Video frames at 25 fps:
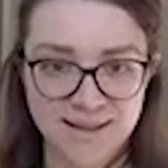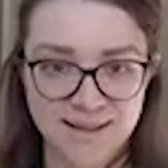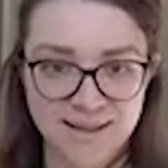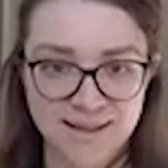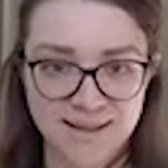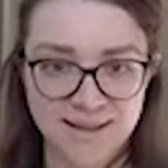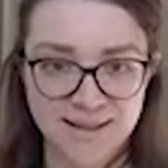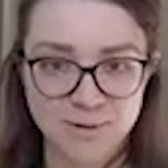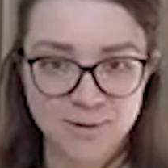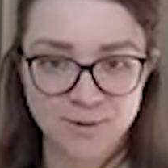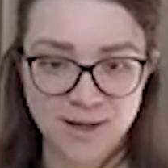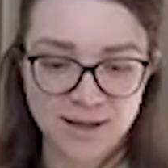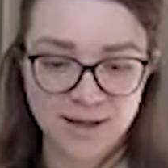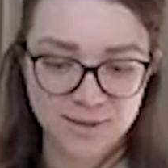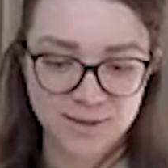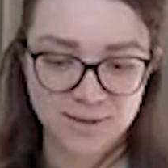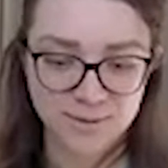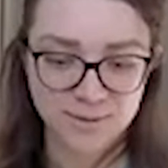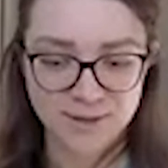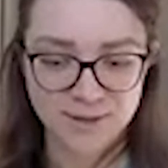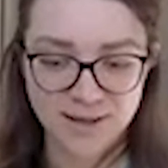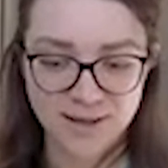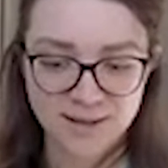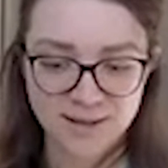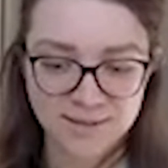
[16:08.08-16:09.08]
And to add
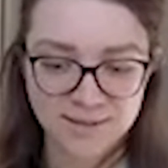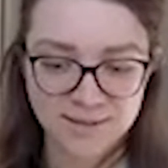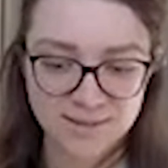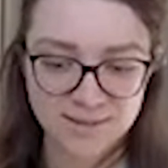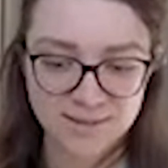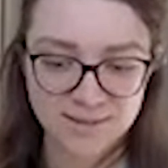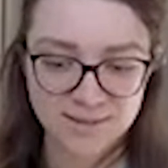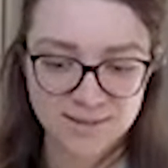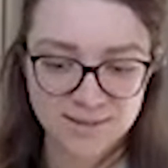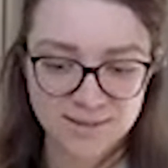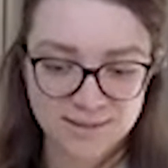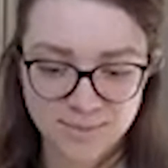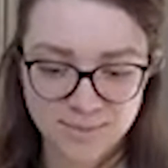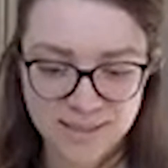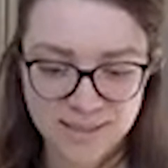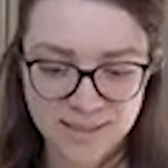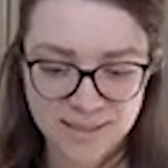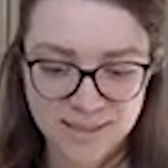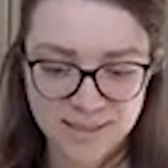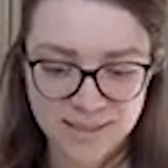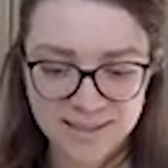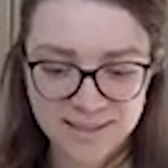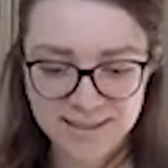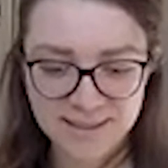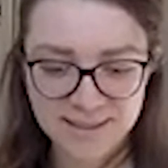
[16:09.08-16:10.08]
to that,
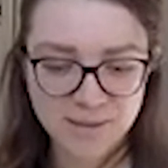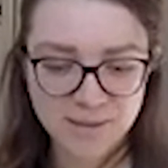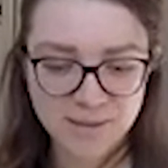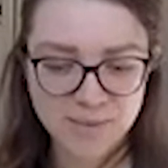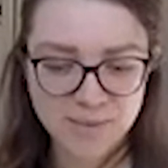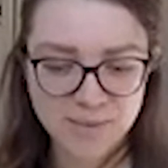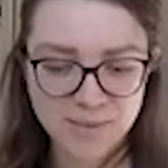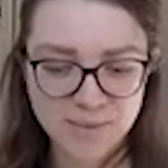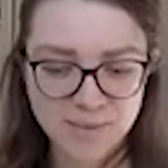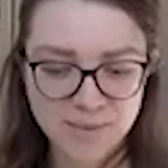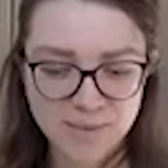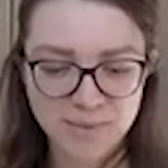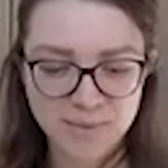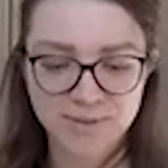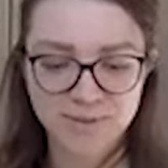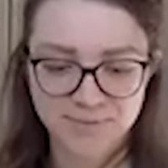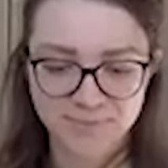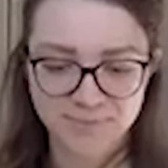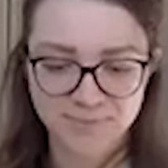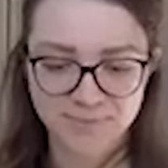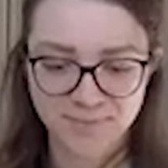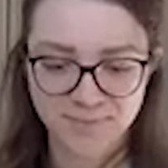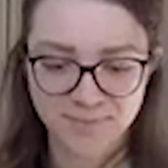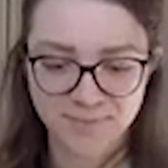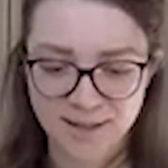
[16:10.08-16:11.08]
blending in
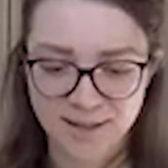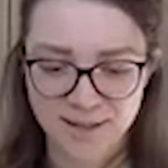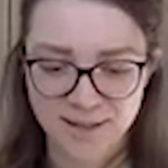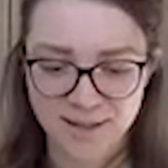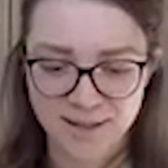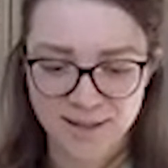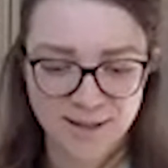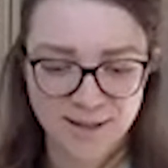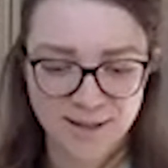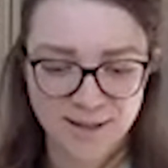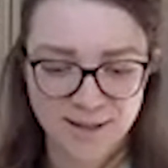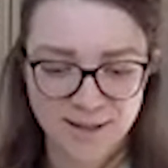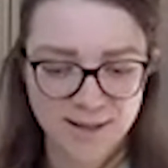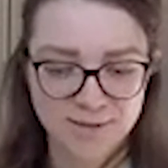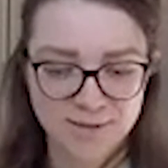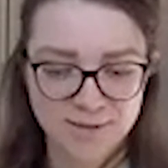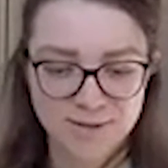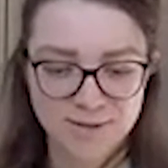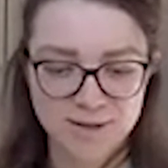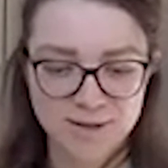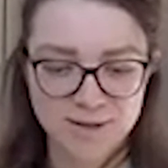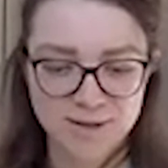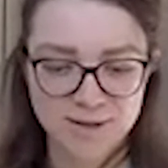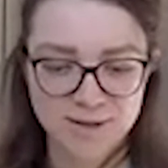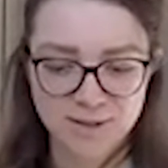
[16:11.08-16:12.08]
papples.
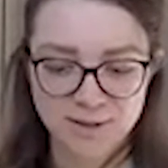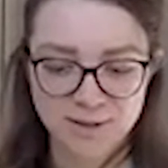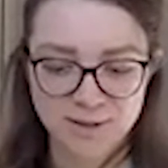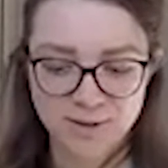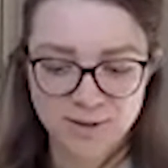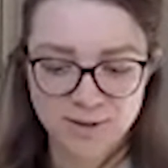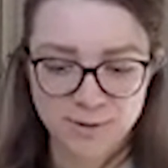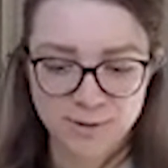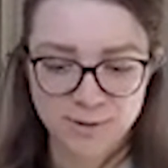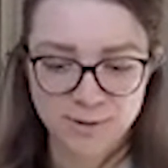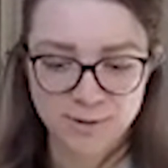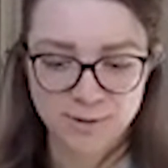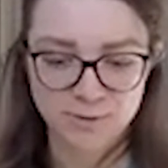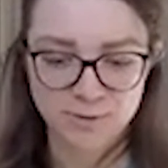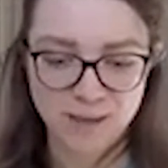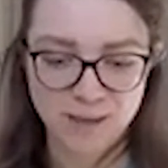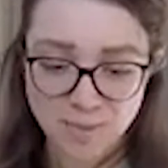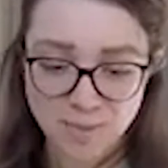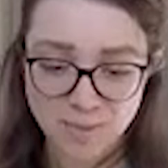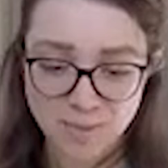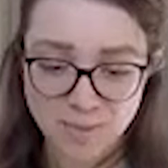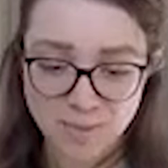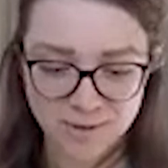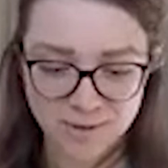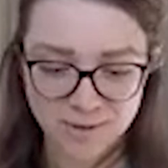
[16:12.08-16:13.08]
Anybody heard of
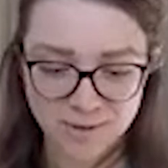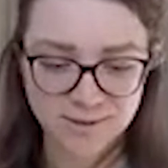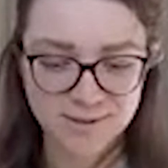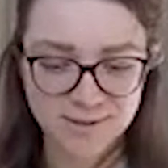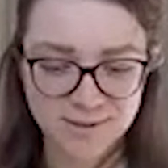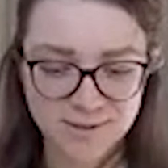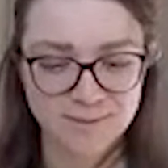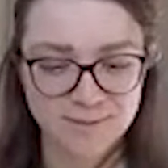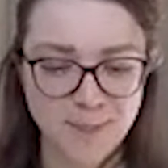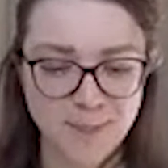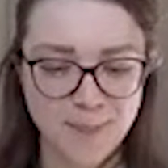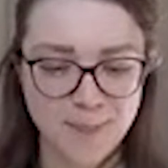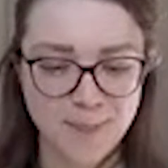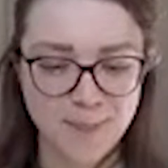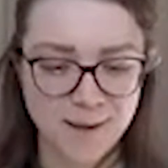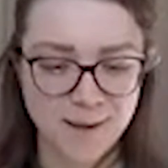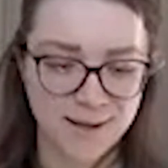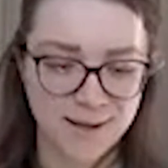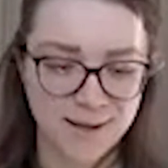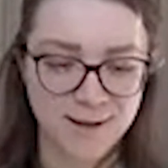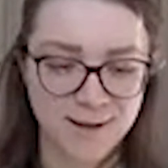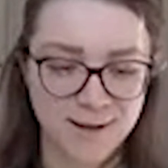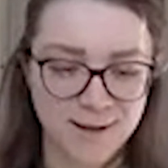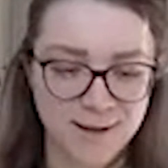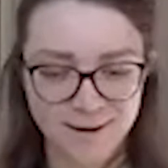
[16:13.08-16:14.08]
papples,
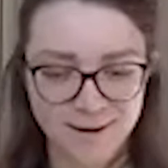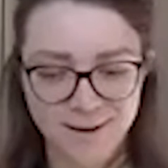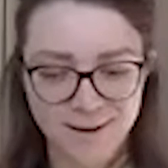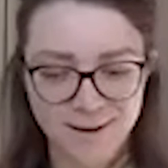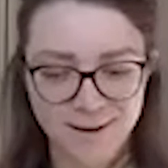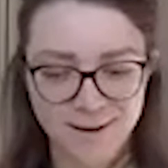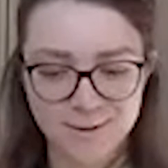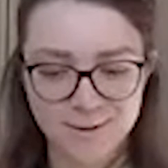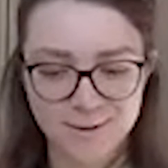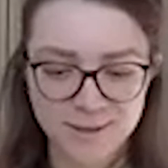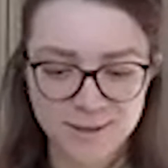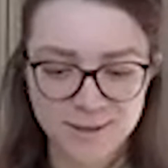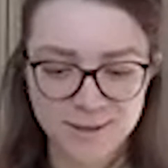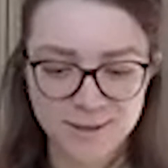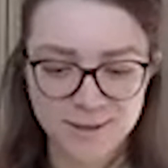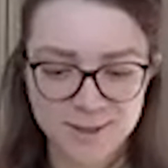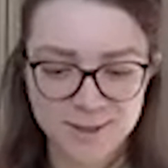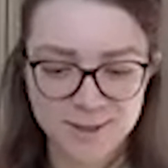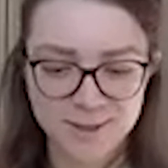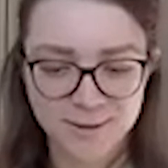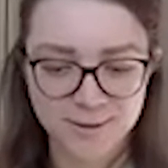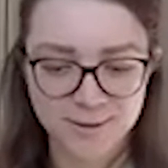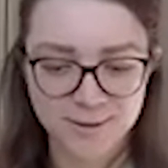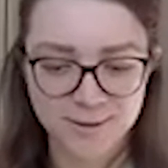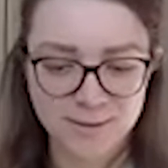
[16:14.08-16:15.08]
aka
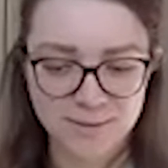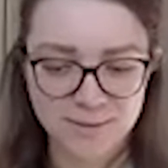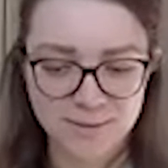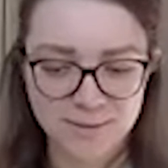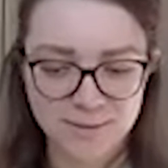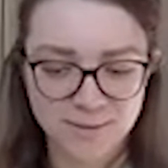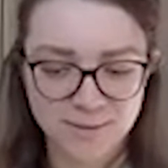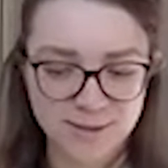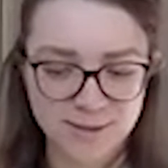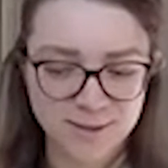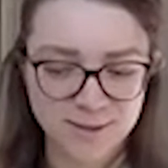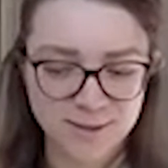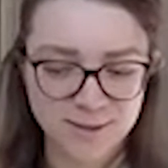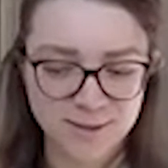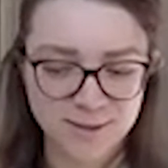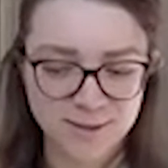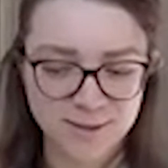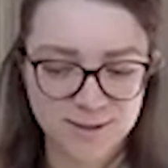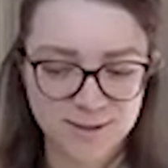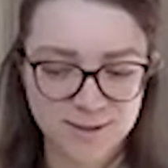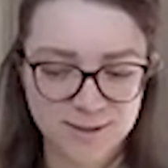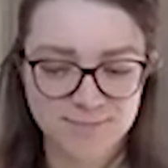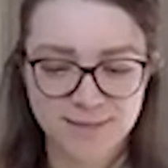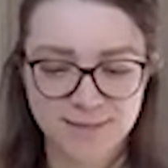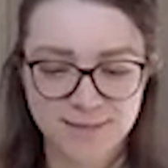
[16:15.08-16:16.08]
crunchy gold apple
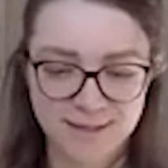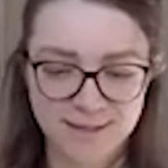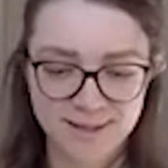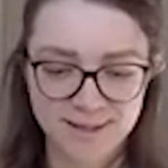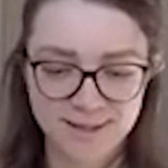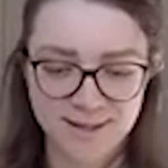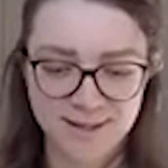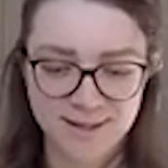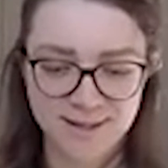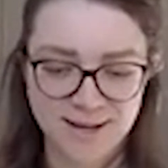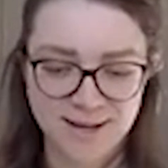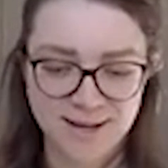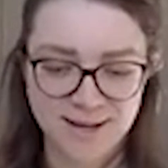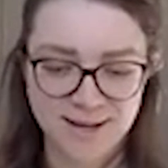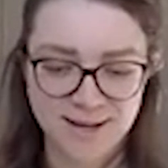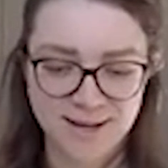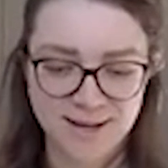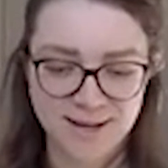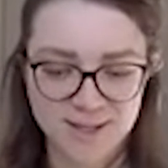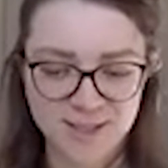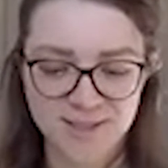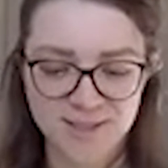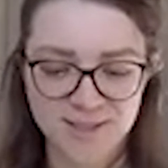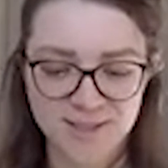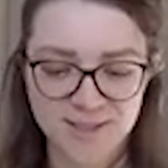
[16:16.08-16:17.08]
pears, aka
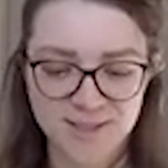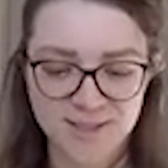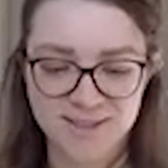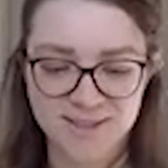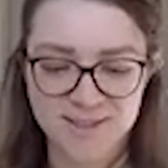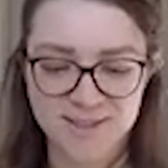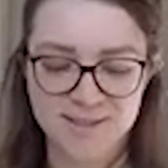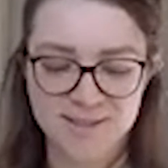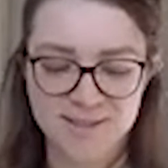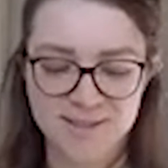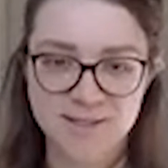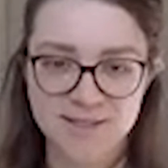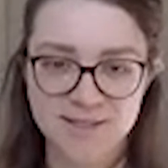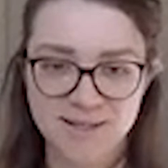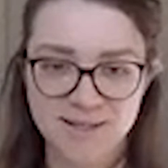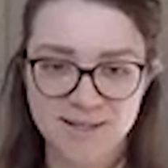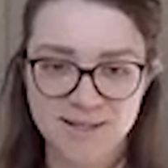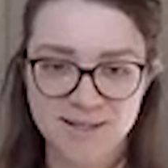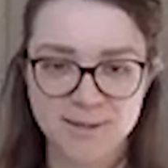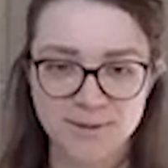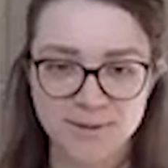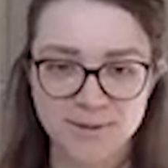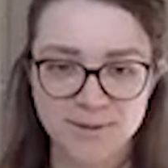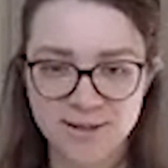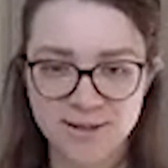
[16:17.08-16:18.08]
nashi? This is
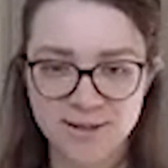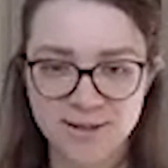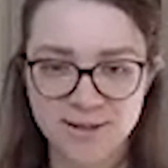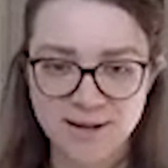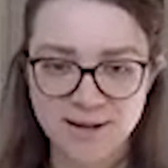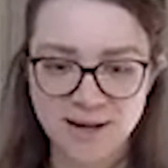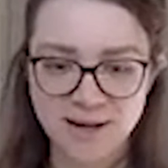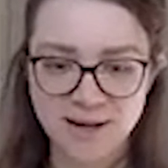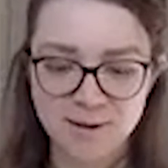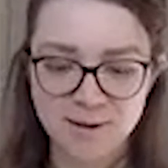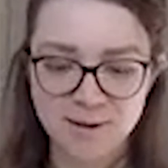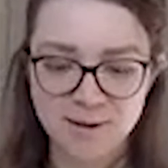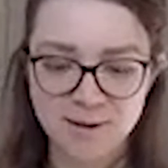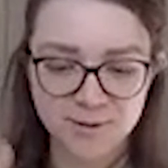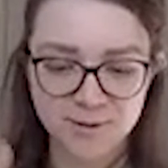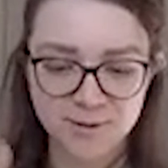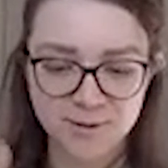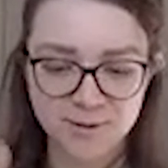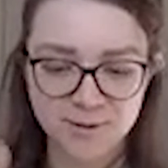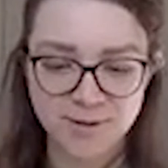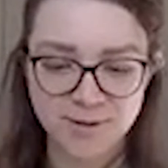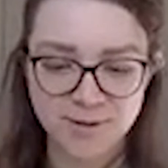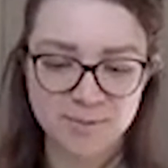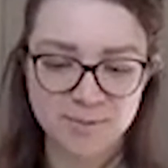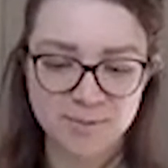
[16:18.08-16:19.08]
basically where you take an
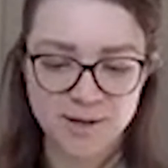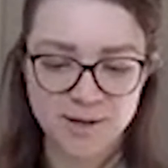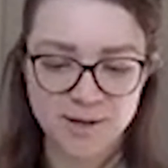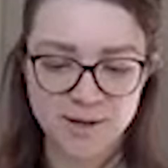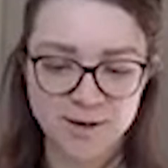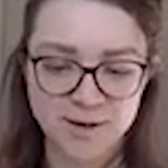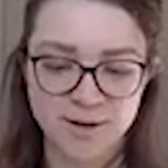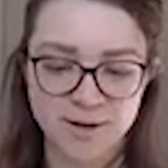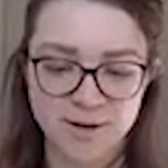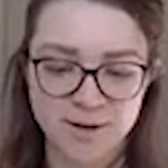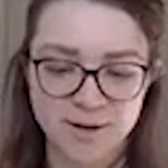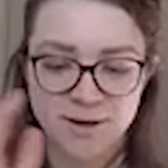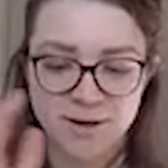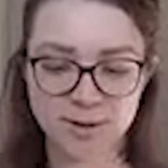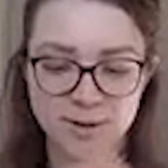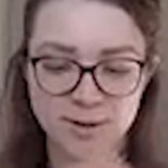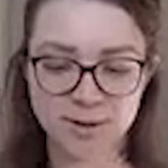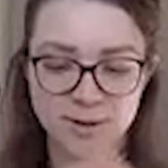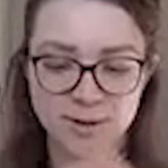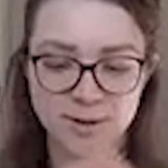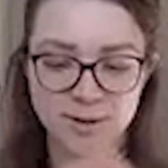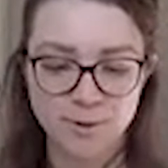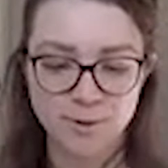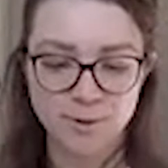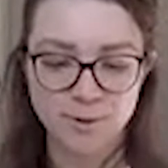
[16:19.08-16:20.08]
apple, you take a pear,
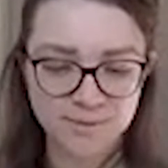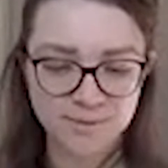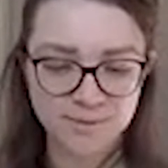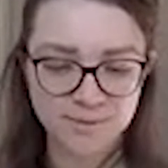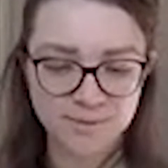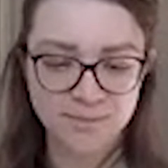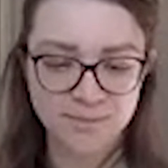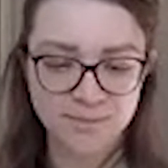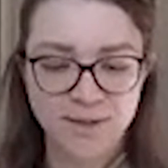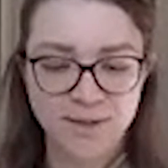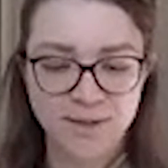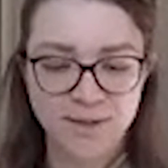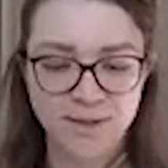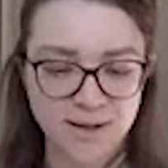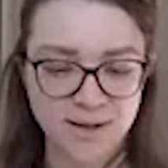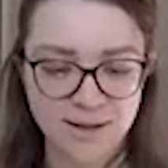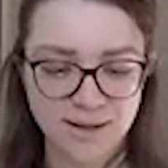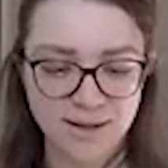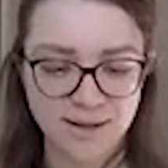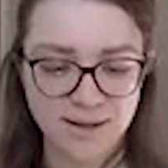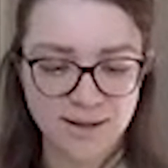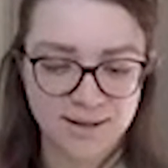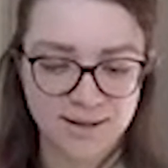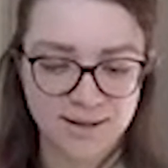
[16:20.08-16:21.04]
you breed them,